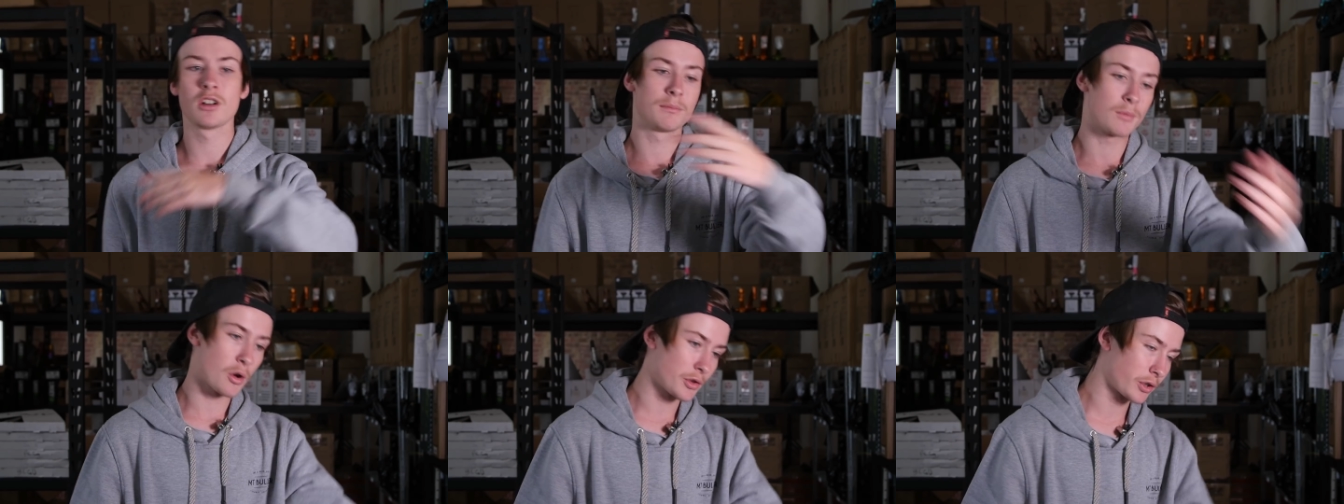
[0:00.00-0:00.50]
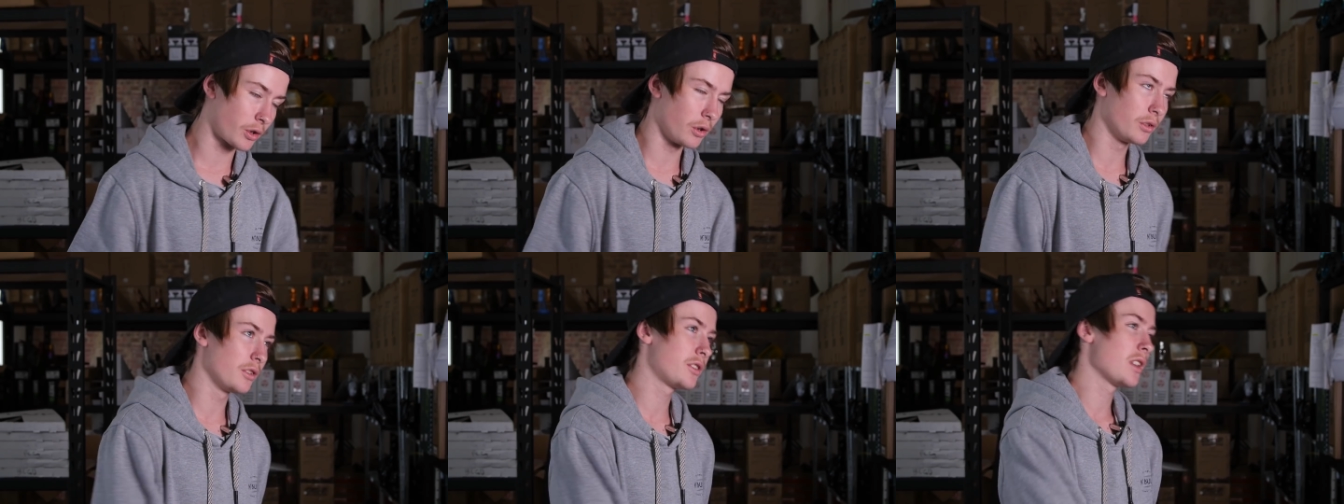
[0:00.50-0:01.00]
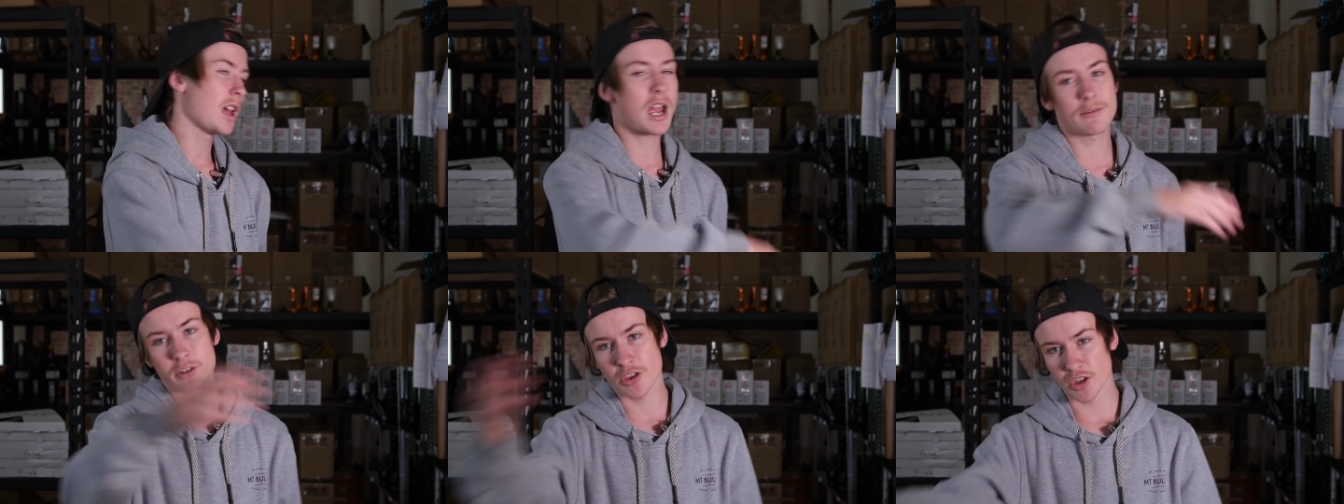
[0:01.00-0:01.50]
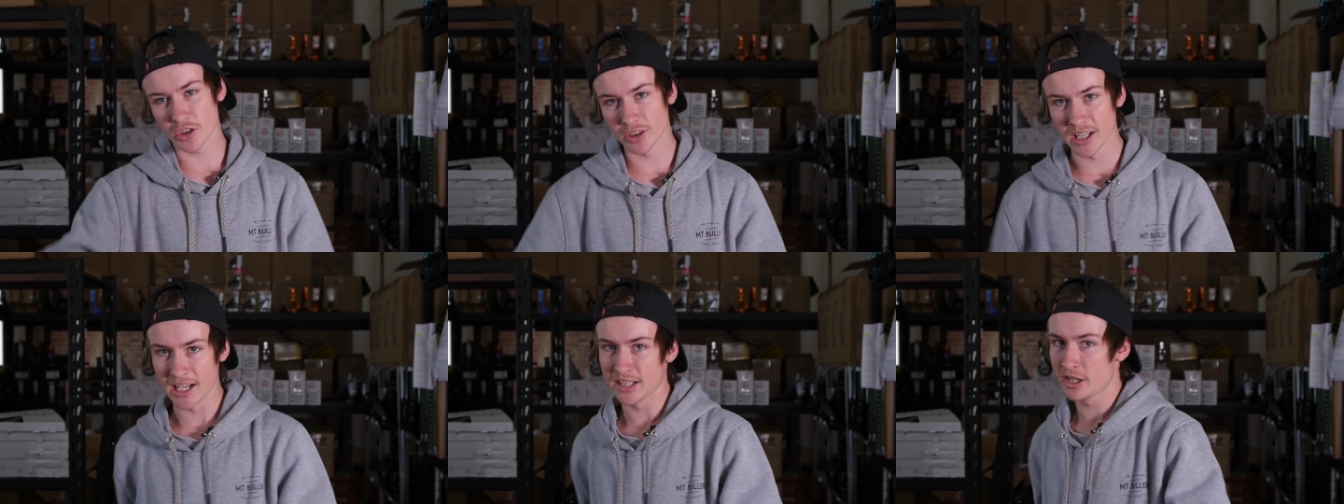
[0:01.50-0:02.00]
more scooters, everything you
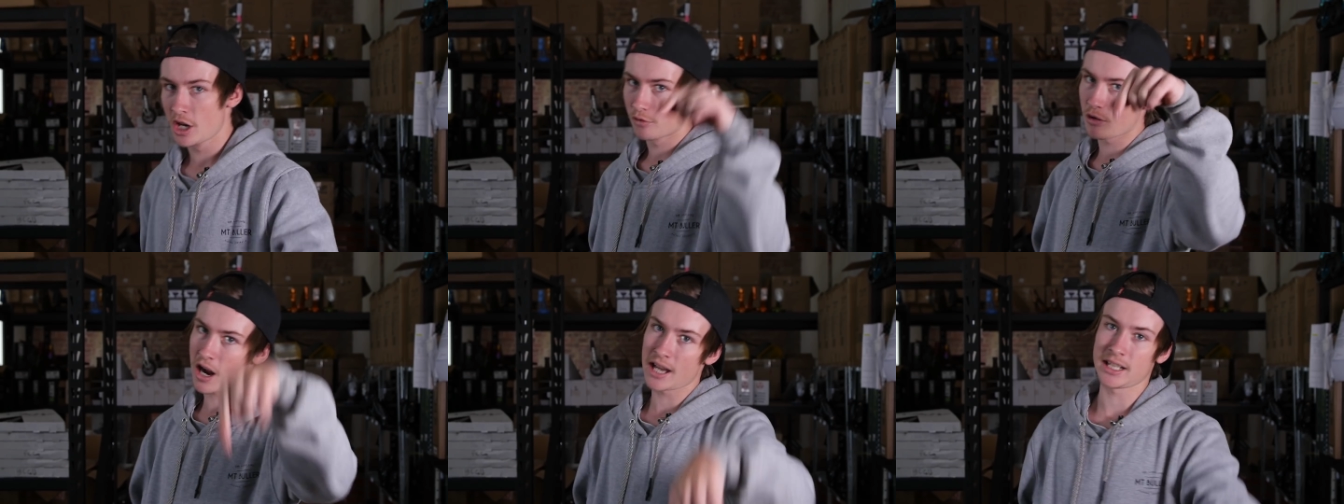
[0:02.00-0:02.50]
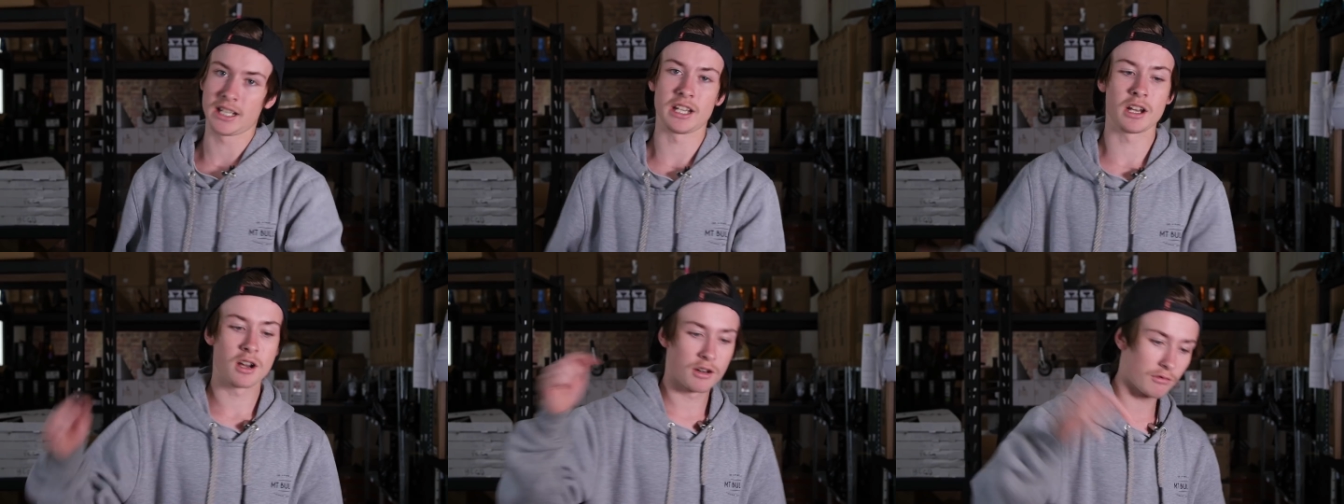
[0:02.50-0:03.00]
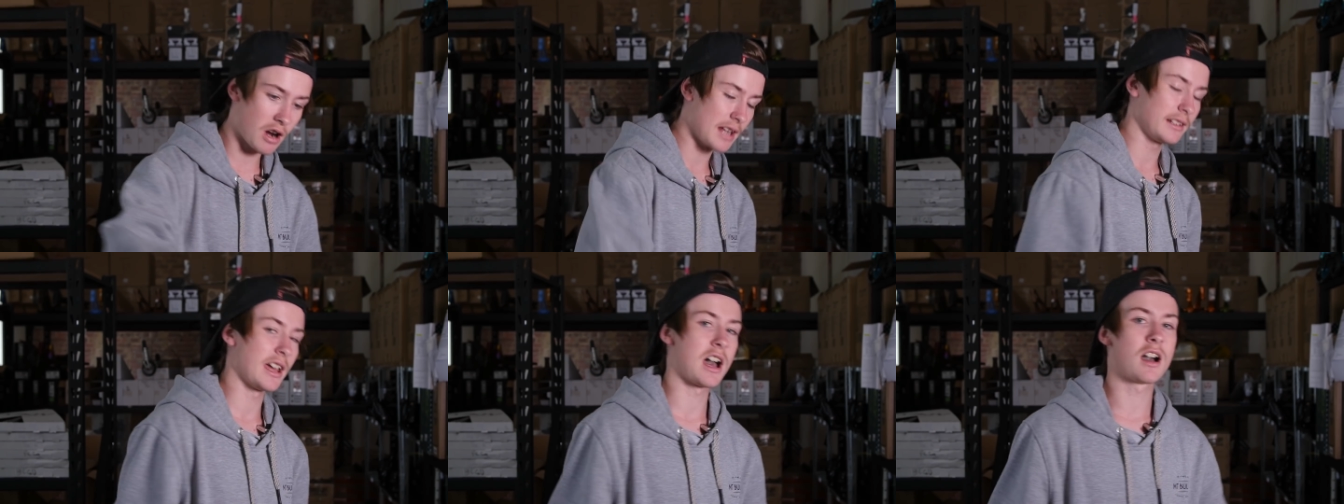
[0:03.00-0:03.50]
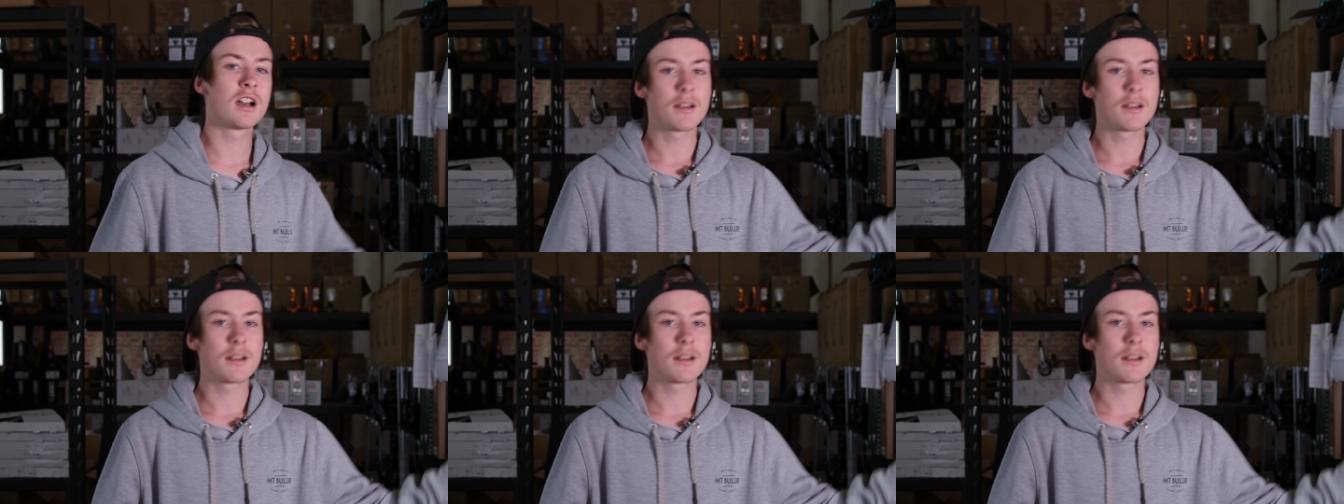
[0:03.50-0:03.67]
need, right here, right now.